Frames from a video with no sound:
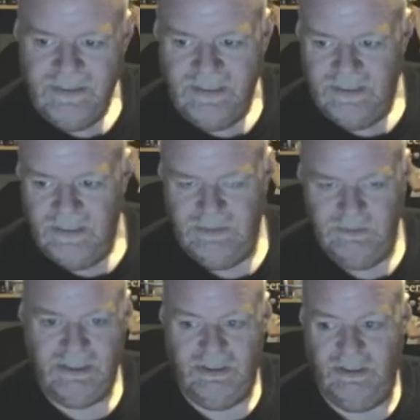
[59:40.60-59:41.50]
because it
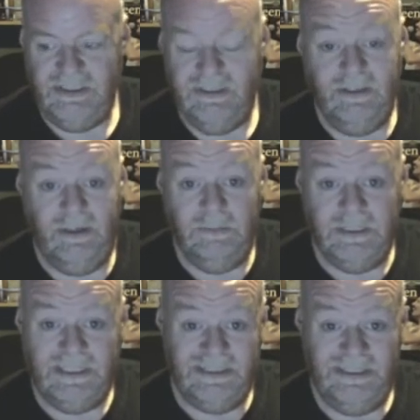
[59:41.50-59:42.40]
was costing a lot of
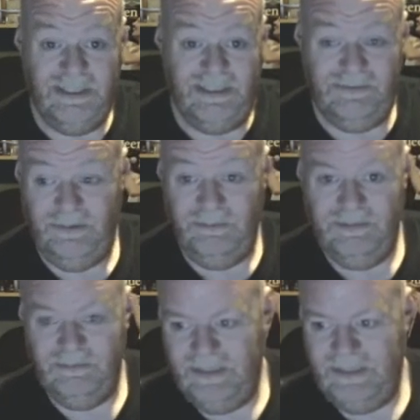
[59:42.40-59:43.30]
money to do that
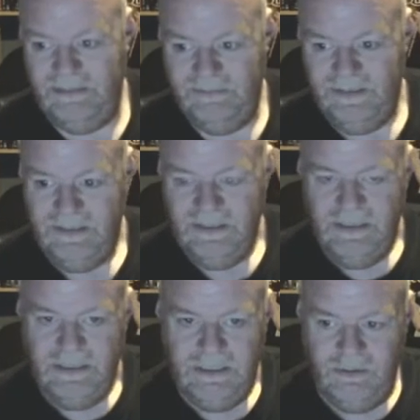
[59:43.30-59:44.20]
film in
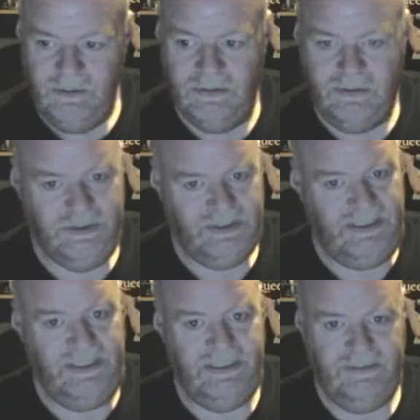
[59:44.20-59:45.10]
New York. Was
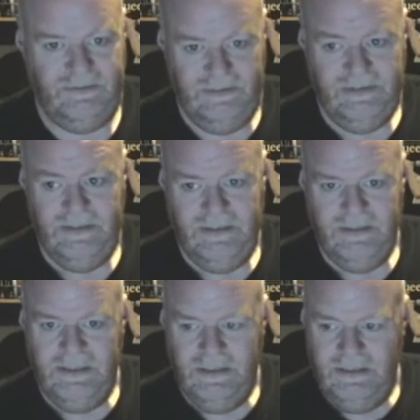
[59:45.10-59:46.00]
kind of,
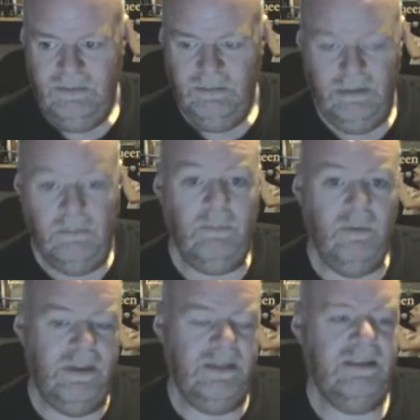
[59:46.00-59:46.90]
well, I remember
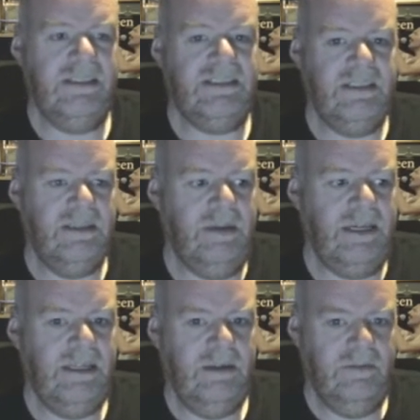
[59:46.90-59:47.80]
when they did the
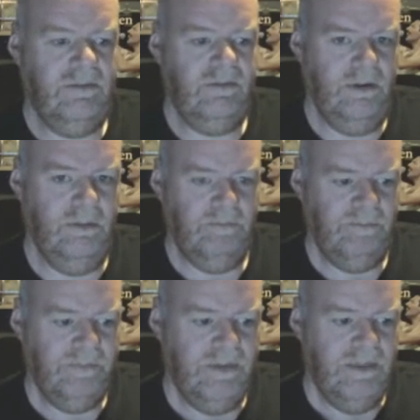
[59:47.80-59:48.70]
making of the film,
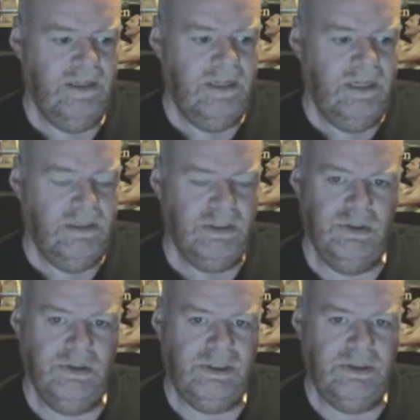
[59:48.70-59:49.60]
they
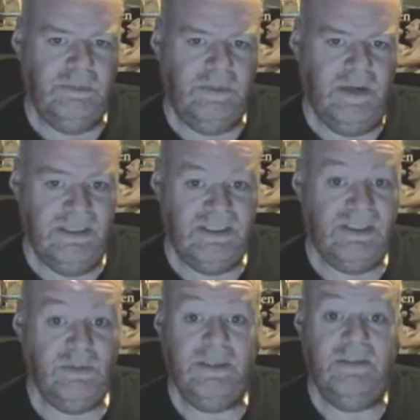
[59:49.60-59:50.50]
showed you behind the
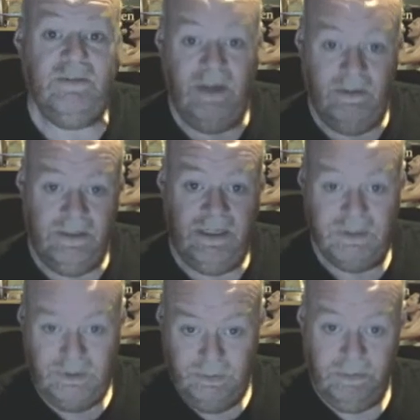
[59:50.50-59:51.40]
scenes where they found the
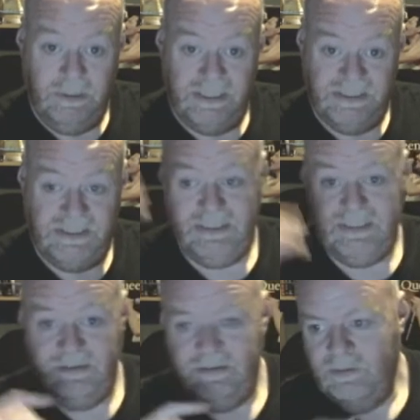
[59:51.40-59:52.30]
actual place,
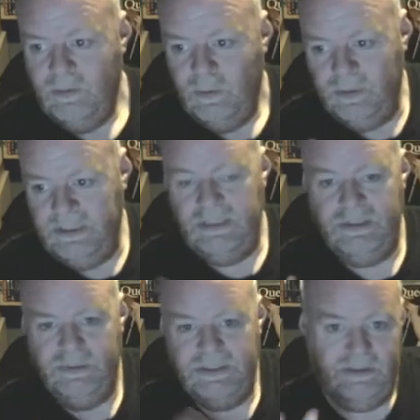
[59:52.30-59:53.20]
and what they
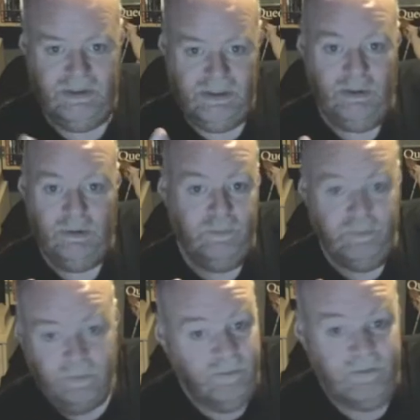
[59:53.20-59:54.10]
used was 2
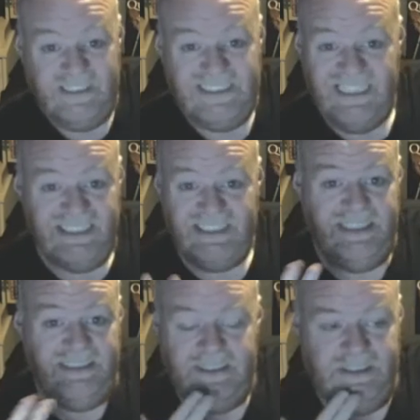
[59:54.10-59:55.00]

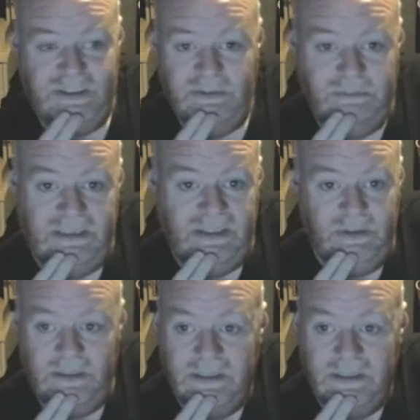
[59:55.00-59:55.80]
fantastic stuntmen to do it.